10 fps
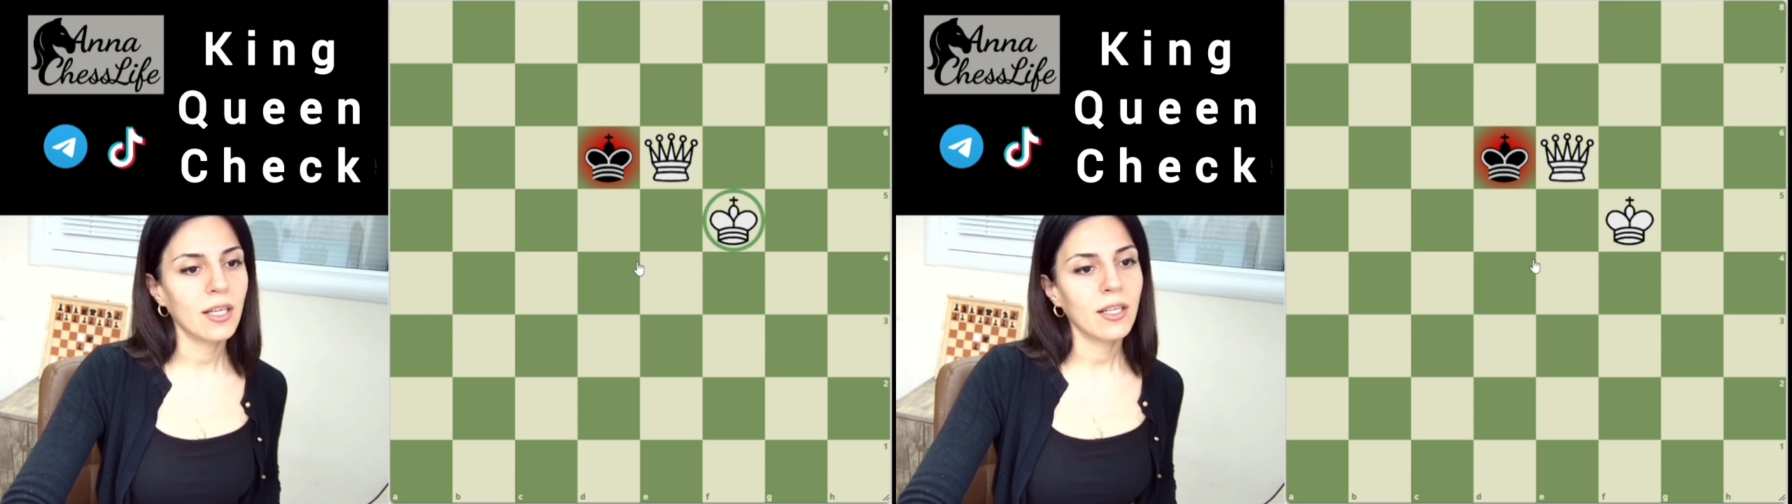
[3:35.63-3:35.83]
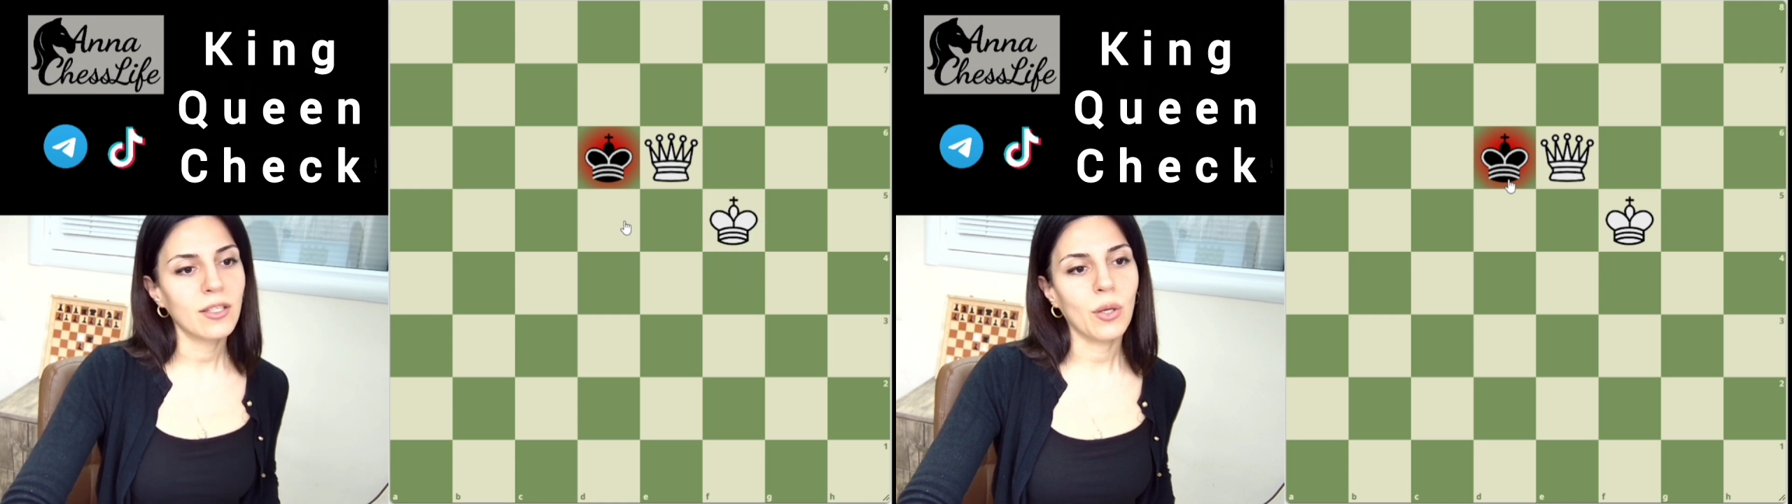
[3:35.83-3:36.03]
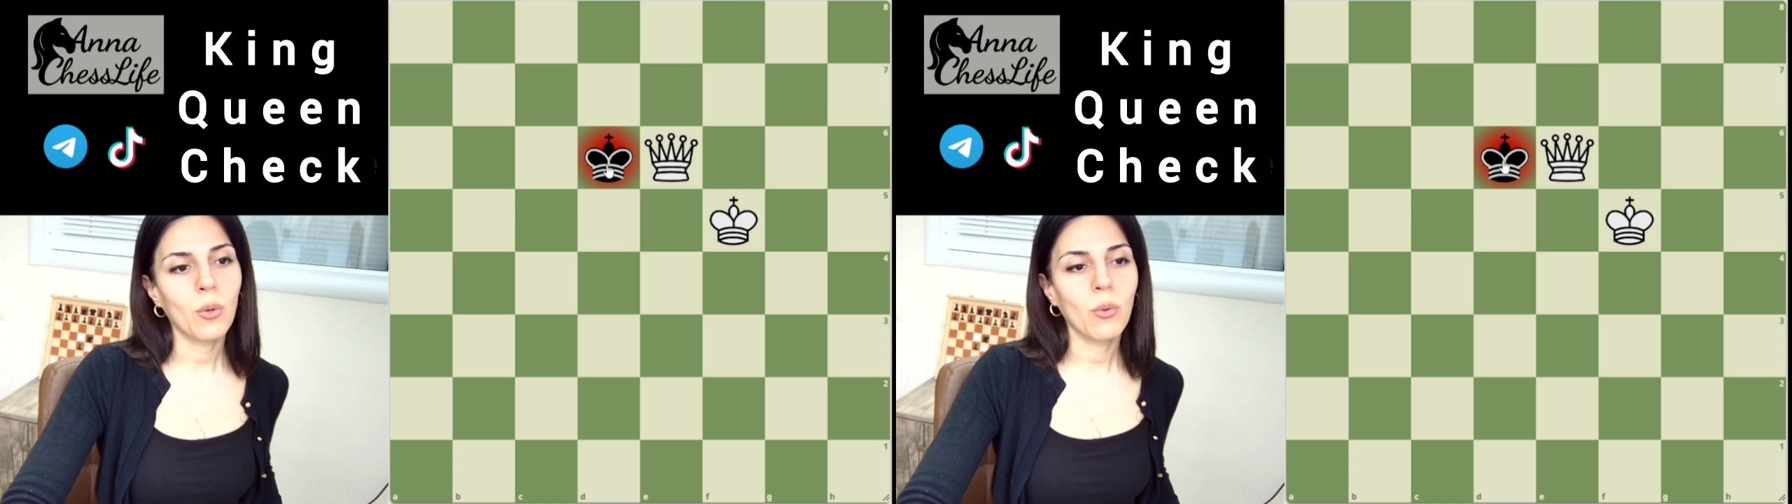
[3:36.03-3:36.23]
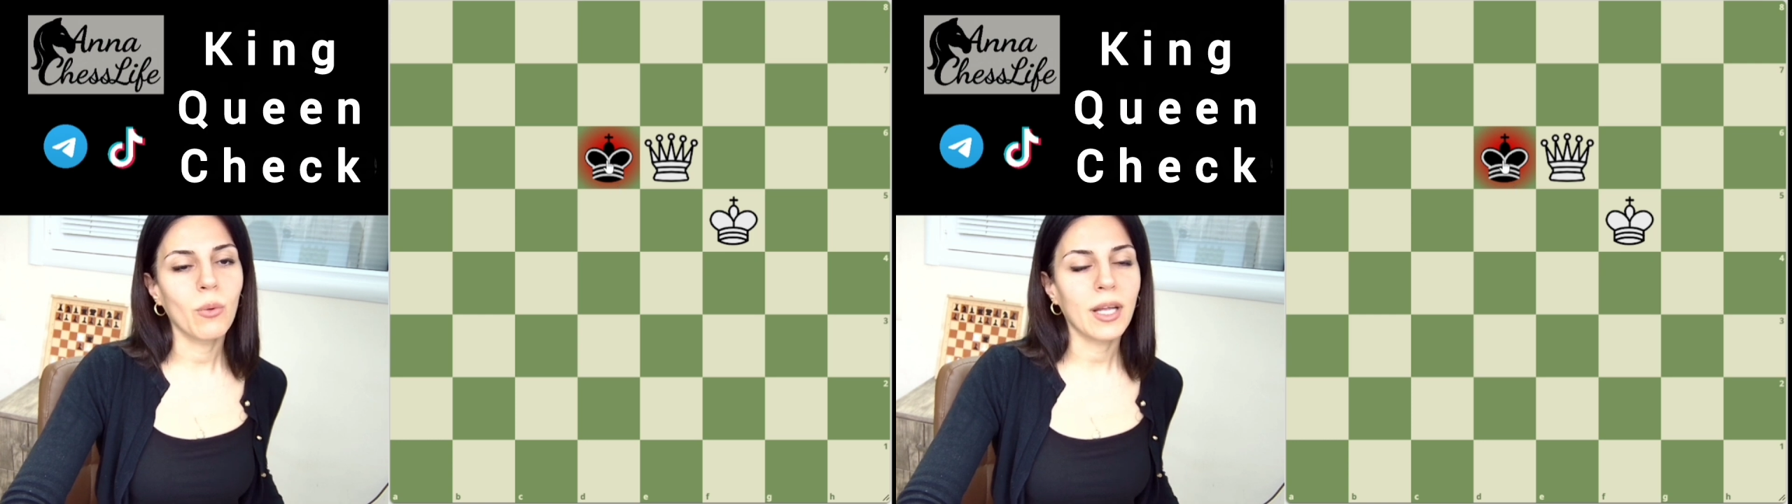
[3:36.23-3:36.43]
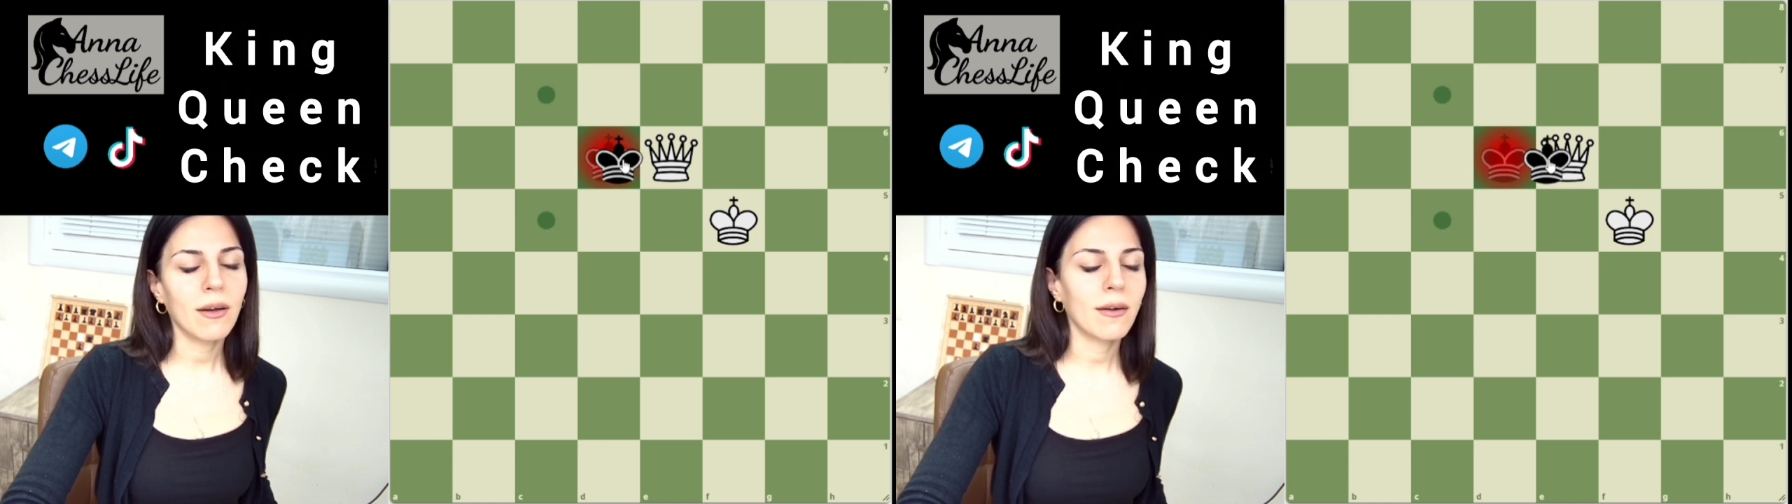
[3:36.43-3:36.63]
so
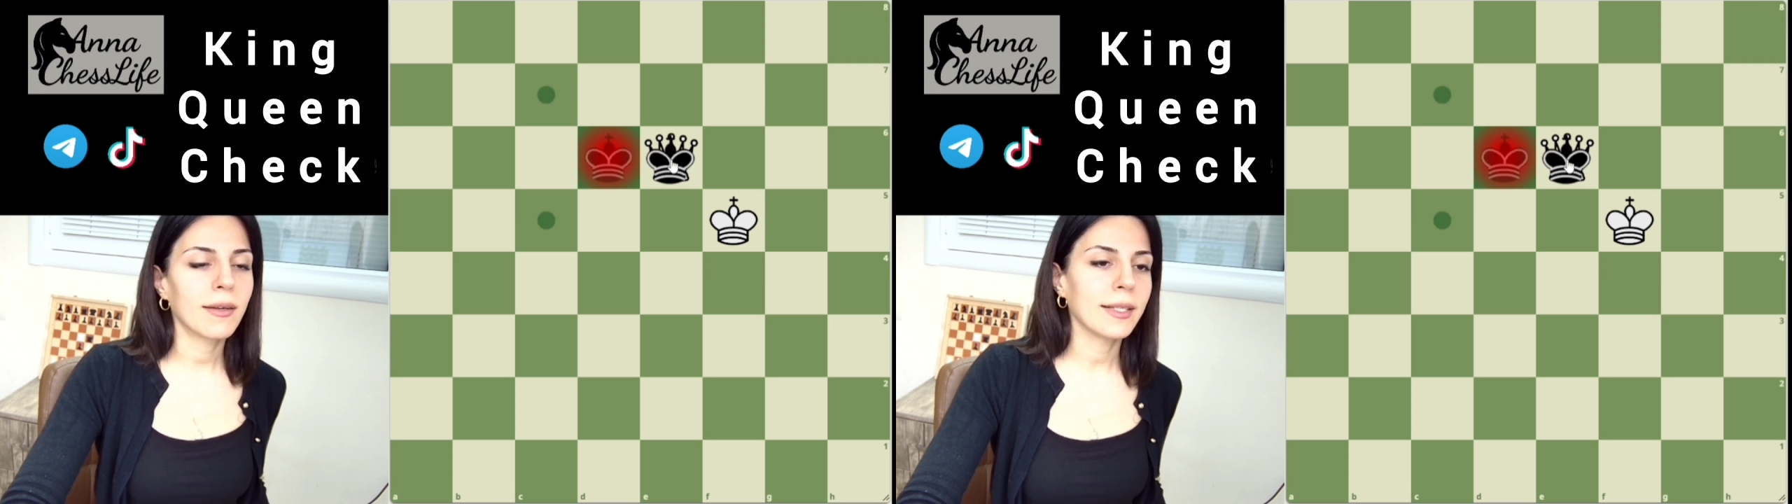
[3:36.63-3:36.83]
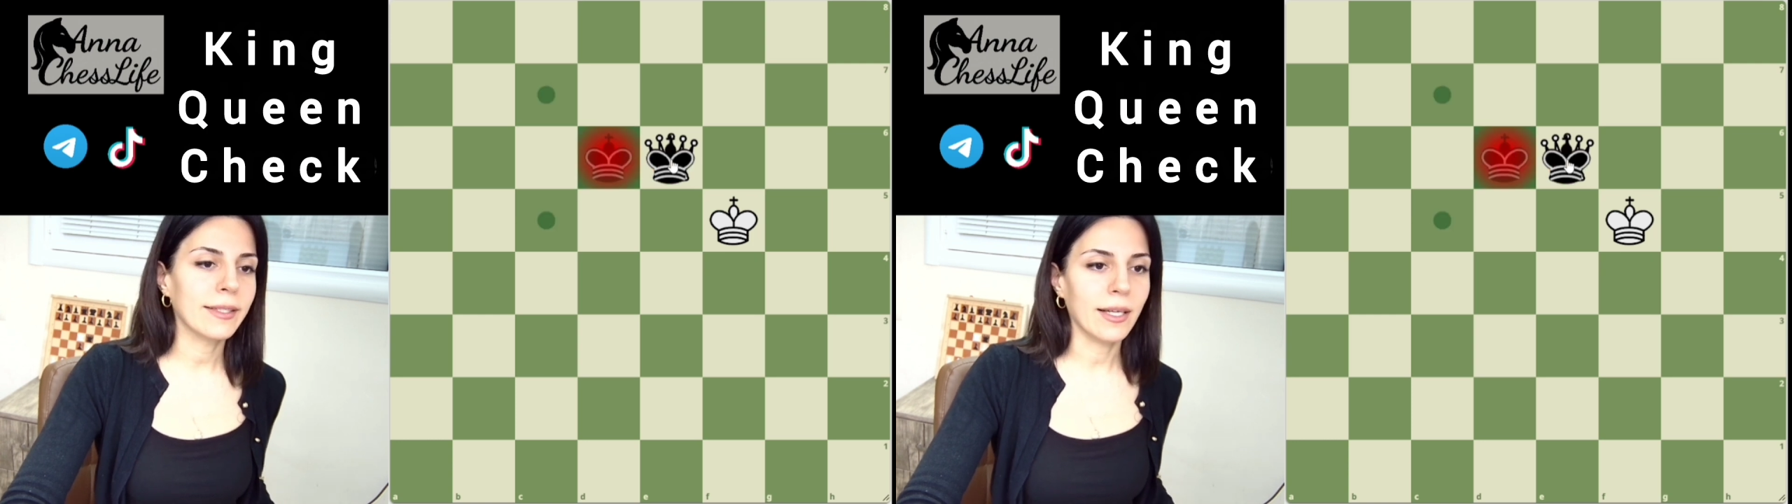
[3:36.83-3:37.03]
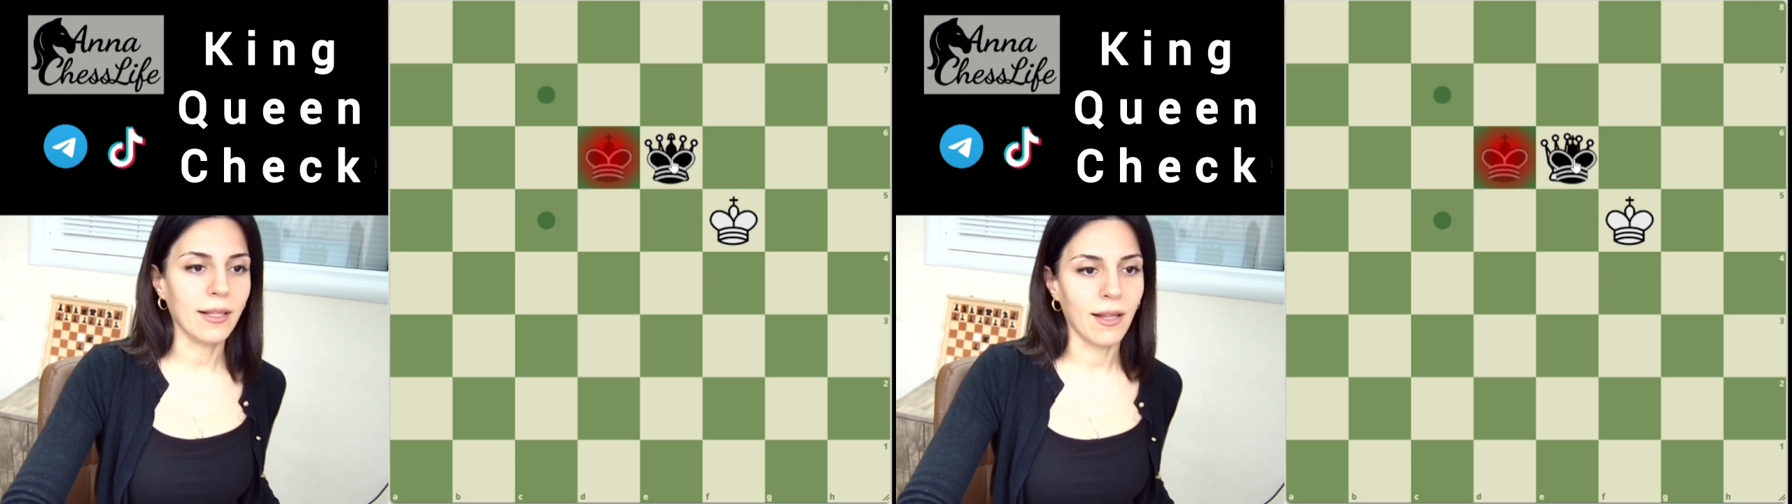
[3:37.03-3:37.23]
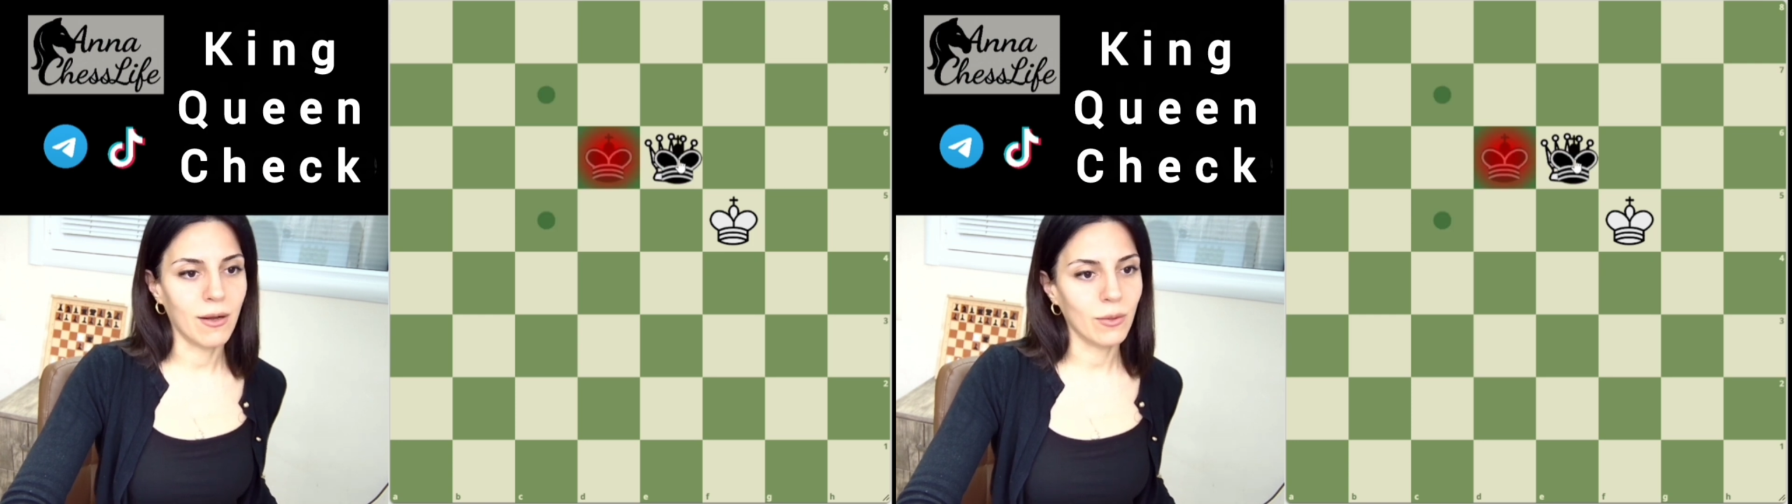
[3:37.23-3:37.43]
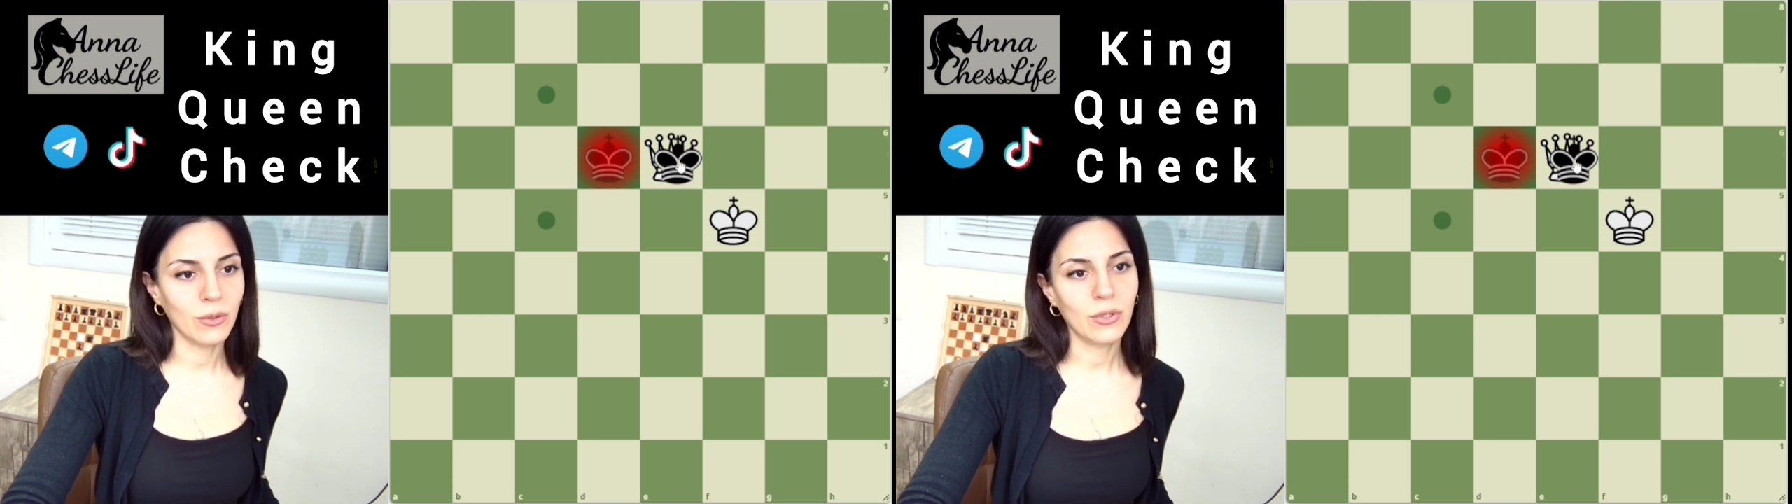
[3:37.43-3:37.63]
we aren't
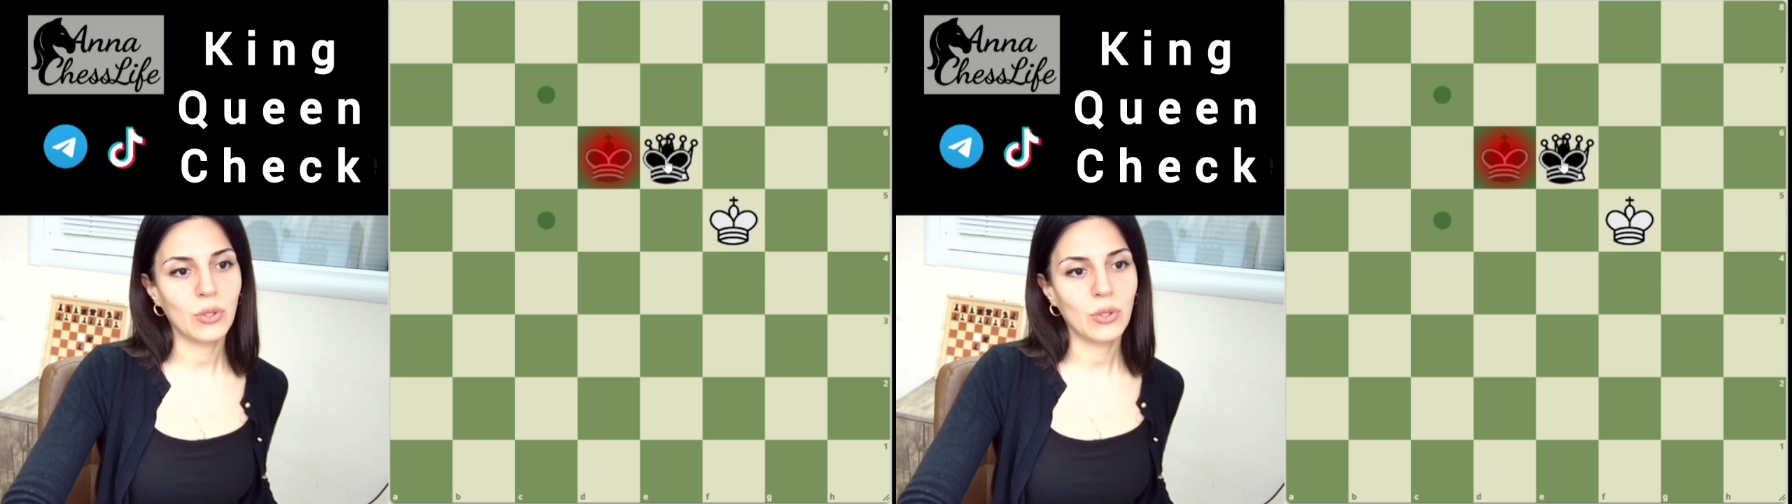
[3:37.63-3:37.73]
allowed